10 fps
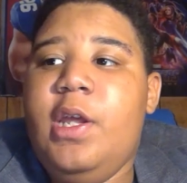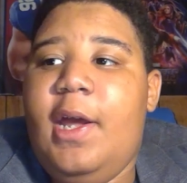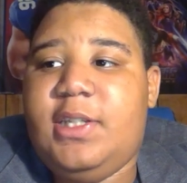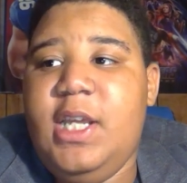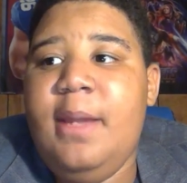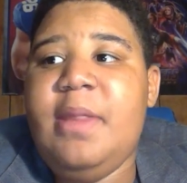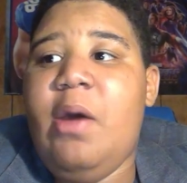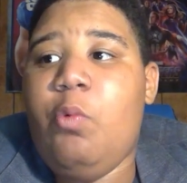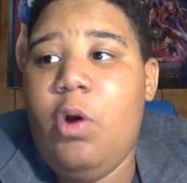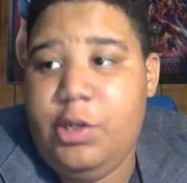a team
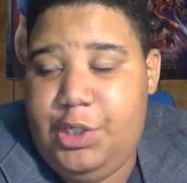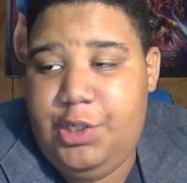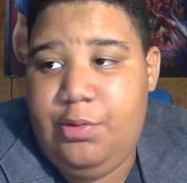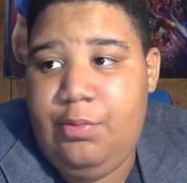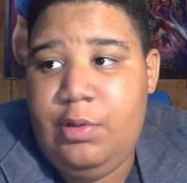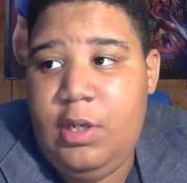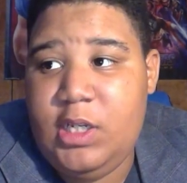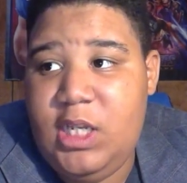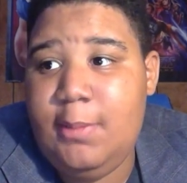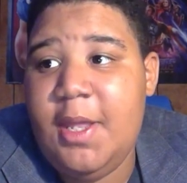that wants you, a
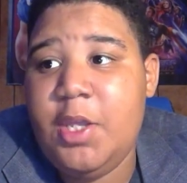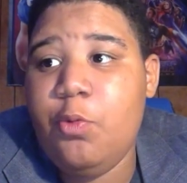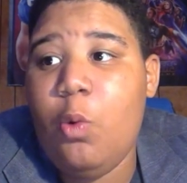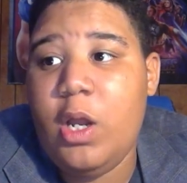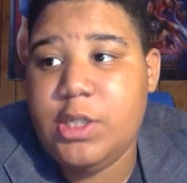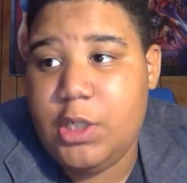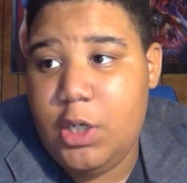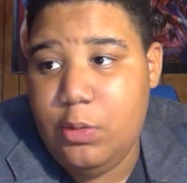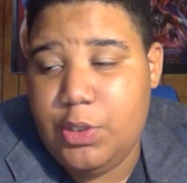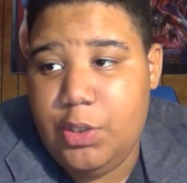team that you want to
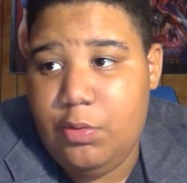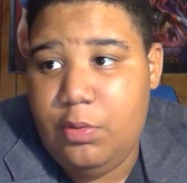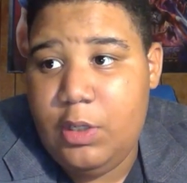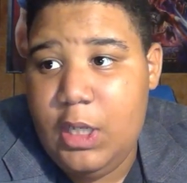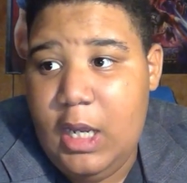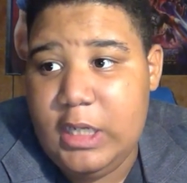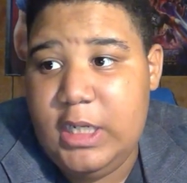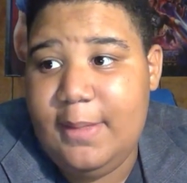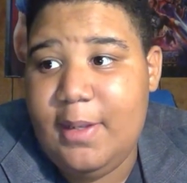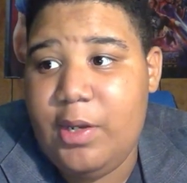go to, a
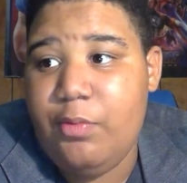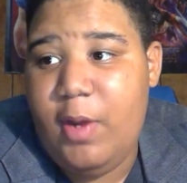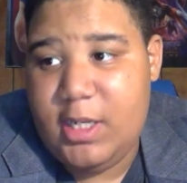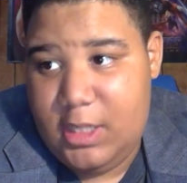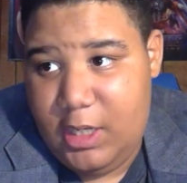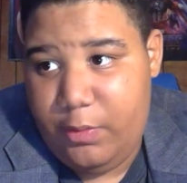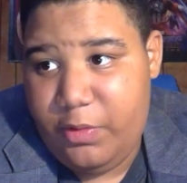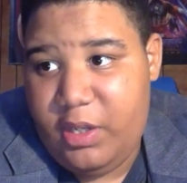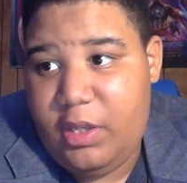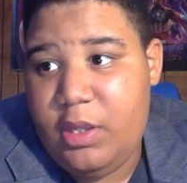team that you resonate
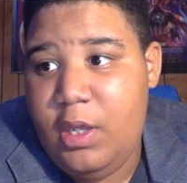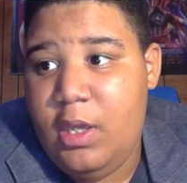with,